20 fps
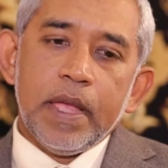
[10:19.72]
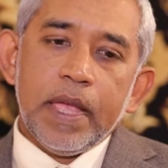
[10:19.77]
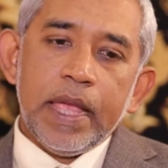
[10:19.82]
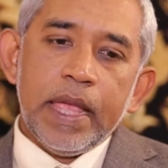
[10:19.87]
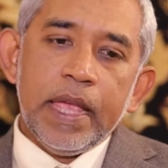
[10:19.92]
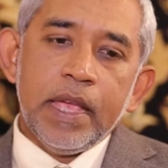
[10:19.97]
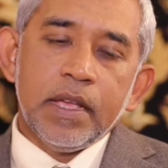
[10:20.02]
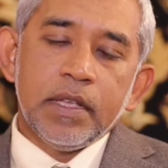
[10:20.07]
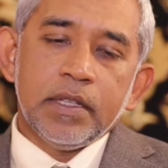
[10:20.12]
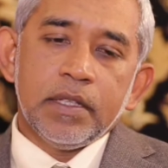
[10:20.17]

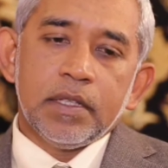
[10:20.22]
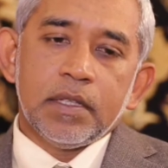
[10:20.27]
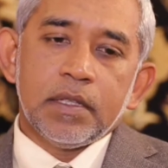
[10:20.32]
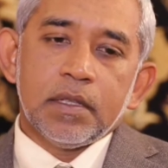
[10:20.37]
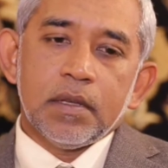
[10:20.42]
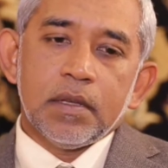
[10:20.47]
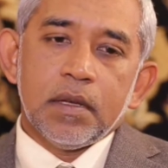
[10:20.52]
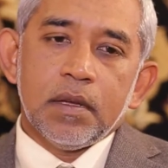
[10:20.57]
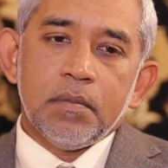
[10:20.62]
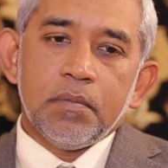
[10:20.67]

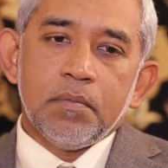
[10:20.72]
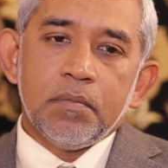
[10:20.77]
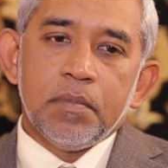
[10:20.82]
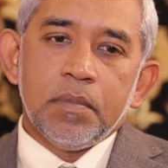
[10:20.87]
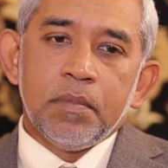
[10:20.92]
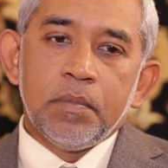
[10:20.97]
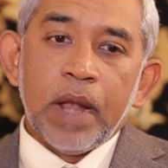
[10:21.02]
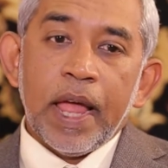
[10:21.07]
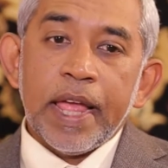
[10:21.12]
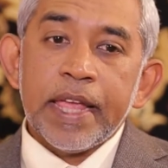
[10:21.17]
is,
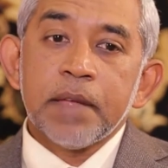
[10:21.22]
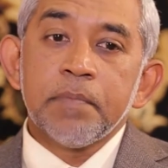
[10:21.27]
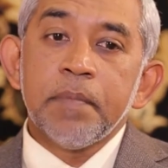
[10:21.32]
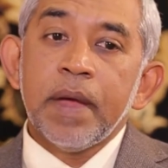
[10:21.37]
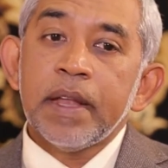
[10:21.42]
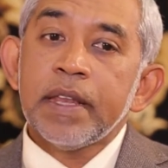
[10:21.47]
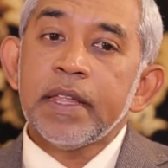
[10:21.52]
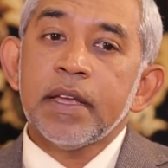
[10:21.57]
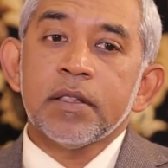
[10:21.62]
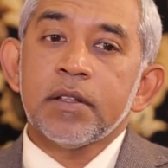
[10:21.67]
like
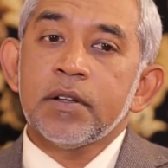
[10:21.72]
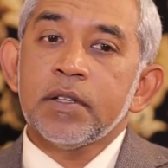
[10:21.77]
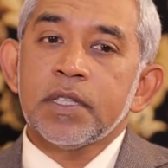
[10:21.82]
many other